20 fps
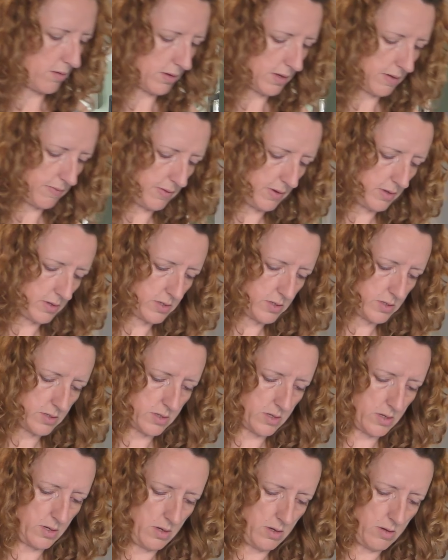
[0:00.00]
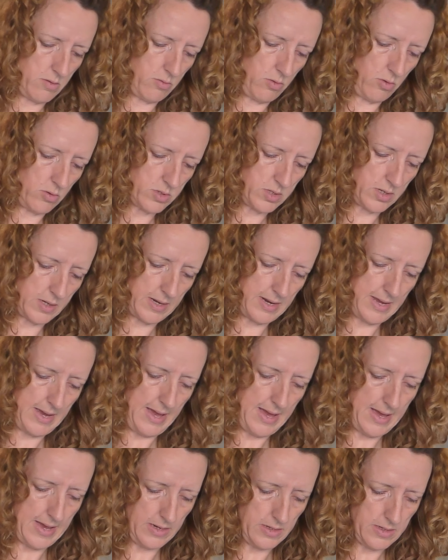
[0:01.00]
I'm going to stir. I'm also going to
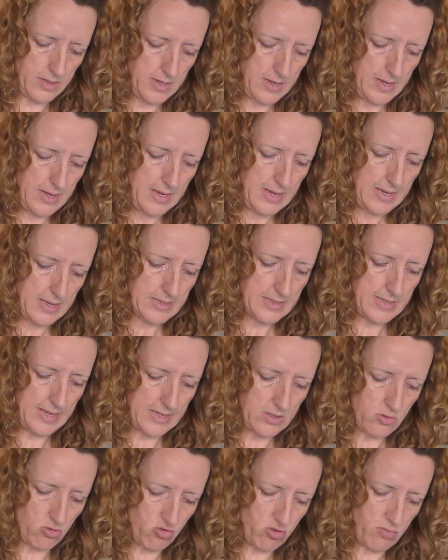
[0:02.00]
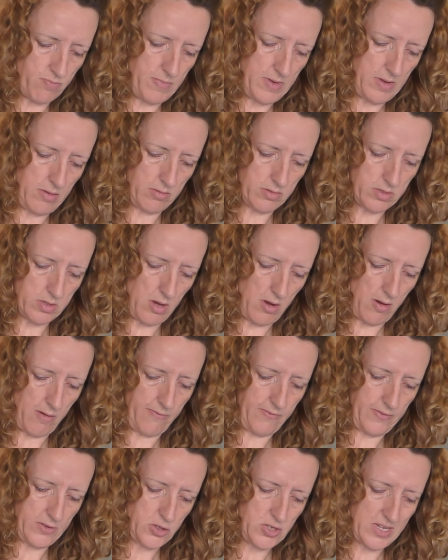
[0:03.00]
add 600 ml
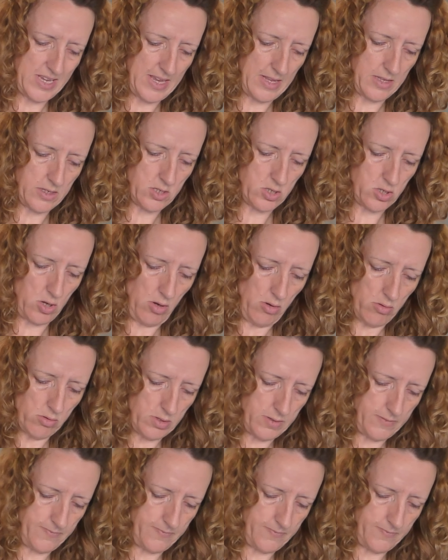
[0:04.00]
of chicken stock.